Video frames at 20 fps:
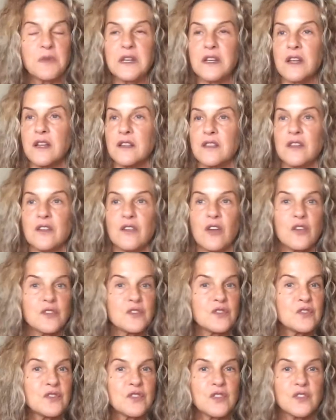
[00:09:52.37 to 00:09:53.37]
Not the
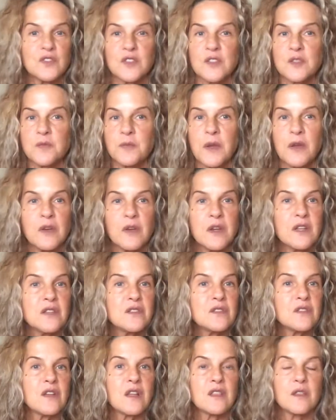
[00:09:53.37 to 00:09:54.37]
narcissist
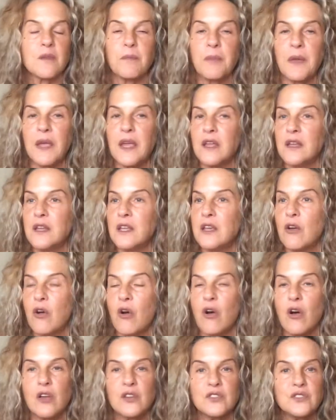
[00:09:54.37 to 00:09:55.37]
experience, not the pain he
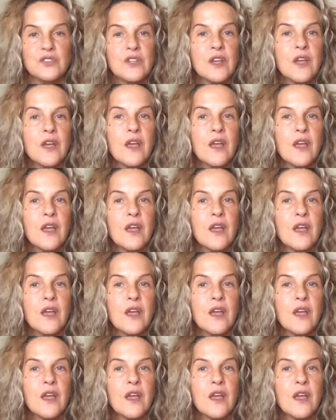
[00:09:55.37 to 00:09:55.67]
caused.